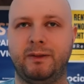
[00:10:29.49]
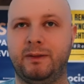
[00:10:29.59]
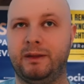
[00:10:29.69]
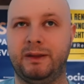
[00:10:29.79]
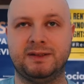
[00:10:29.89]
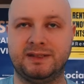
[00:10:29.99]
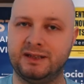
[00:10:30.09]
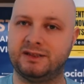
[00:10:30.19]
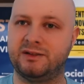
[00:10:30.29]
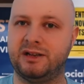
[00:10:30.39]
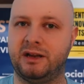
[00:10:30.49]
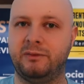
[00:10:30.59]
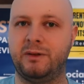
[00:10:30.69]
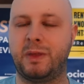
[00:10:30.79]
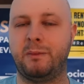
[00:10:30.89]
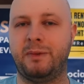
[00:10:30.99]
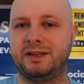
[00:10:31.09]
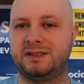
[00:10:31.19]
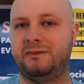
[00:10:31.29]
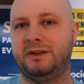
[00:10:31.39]
these things are done with the
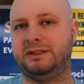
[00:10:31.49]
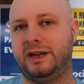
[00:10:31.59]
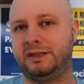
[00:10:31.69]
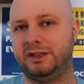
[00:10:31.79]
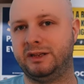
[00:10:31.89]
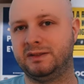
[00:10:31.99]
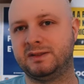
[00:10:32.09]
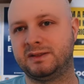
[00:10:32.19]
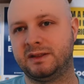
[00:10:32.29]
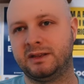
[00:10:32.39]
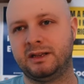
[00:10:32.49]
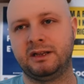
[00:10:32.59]
best of intentions,